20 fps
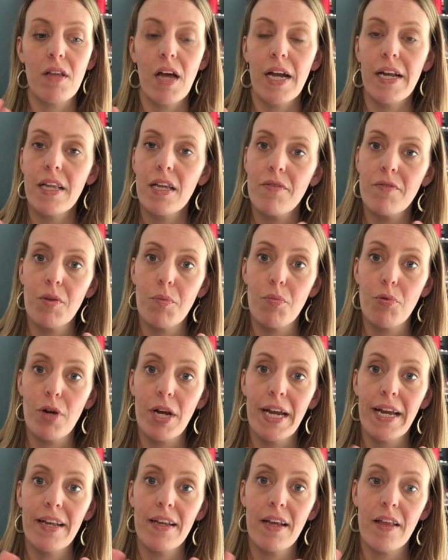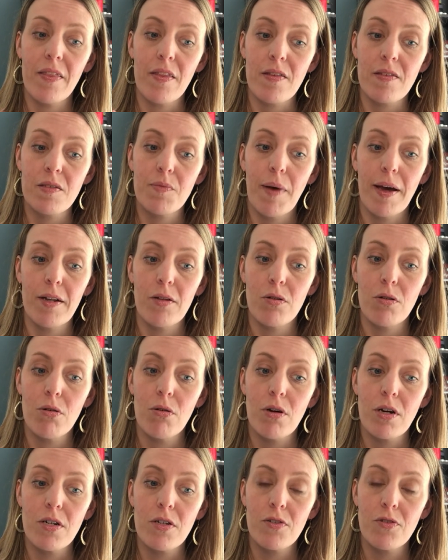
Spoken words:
lining of the brain and the spinal cord.